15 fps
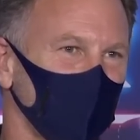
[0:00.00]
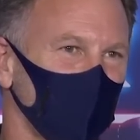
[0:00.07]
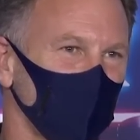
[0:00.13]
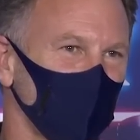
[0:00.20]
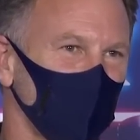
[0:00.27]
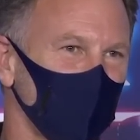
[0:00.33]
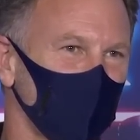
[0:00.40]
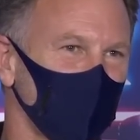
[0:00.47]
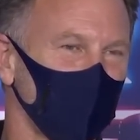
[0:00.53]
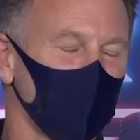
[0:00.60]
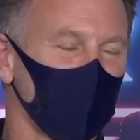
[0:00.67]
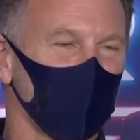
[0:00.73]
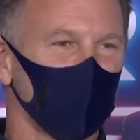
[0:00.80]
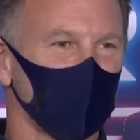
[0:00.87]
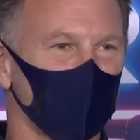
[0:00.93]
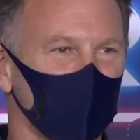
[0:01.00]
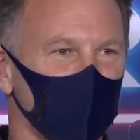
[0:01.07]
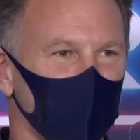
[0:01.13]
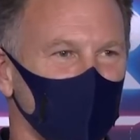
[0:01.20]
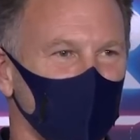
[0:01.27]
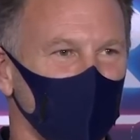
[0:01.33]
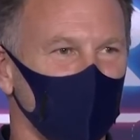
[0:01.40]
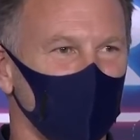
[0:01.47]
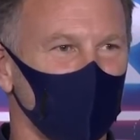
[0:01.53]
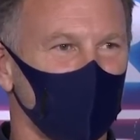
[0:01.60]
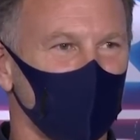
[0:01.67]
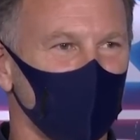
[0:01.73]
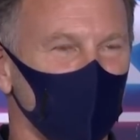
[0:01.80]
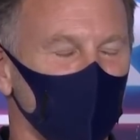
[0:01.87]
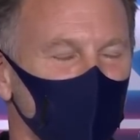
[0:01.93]
shall we say, but uh,
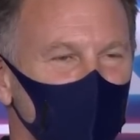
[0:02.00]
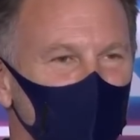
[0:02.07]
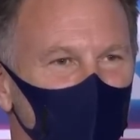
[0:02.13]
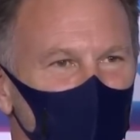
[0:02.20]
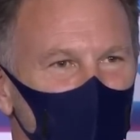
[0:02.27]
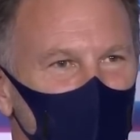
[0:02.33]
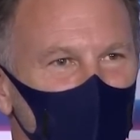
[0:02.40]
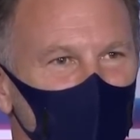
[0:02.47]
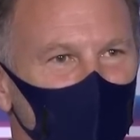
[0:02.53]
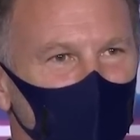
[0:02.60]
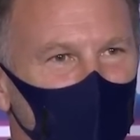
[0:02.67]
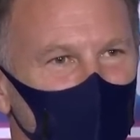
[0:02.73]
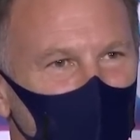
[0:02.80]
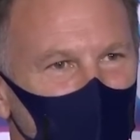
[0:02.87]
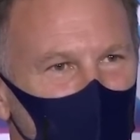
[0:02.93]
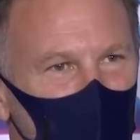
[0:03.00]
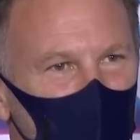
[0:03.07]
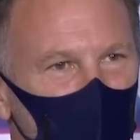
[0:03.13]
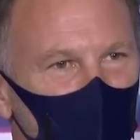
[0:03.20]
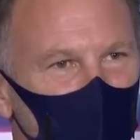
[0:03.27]
I don't really read too